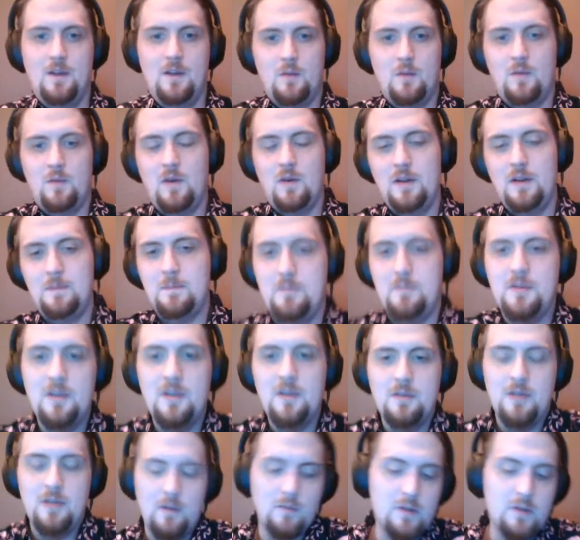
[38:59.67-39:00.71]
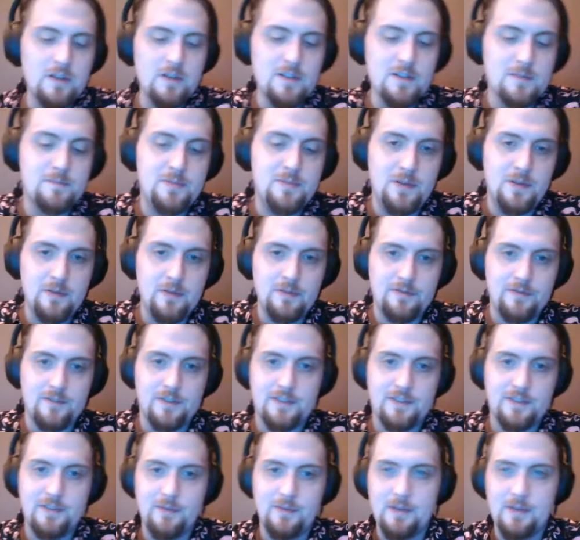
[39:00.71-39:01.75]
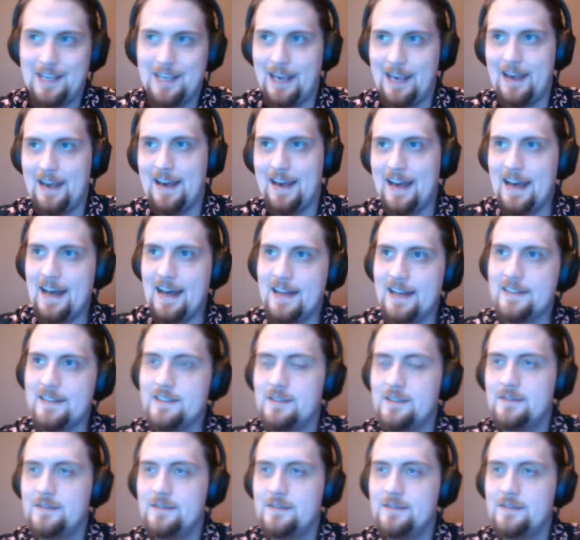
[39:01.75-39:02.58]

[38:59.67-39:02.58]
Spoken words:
What beauty, what is beautiful to a cat?